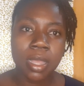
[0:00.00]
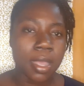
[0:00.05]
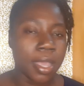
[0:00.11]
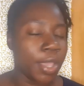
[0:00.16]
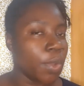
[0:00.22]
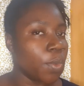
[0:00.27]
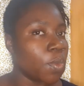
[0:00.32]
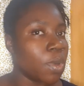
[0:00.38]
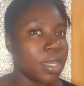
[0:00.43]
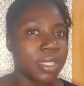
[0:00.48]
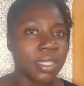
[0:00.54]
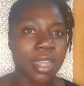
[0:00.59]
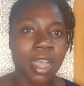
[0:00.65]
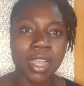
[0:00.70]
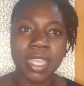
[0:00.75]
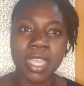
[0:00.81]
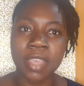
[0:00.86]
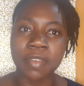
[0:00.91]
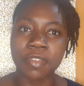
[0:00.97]
it was
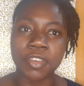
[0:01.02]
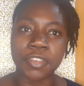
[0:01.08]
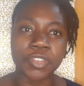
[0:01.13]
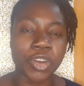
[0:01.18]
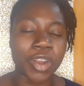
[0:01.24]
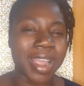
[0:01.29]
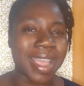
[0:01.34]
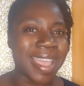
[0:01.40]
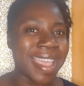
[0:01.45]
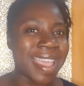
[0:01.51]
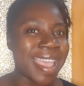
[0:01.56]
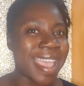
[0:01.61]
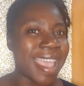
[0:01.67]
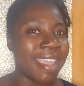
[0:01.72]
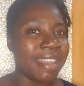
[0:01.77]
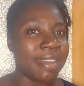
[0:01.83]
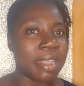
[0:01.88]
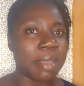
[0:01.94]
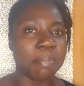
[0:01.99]
not given for
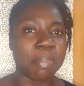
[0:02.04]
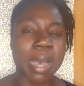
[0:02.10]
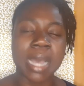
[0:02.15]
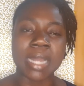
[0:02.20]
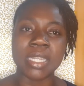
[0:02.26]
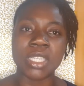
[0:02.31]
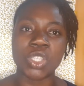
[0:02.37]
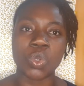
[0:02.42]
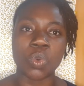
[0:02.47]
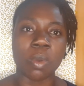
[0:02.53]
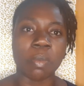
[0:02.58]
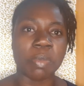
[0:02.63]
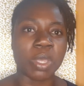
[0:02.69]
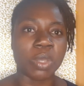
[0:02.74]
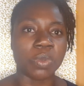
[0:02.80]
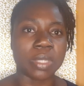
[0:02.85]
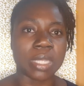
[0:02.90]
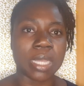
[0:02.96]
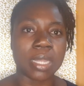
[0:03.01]
anybody to
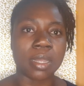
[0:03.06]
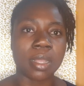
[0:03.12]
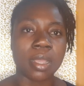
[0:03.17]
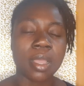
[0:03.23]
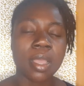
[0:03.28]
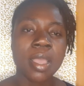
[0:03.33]
abuse it.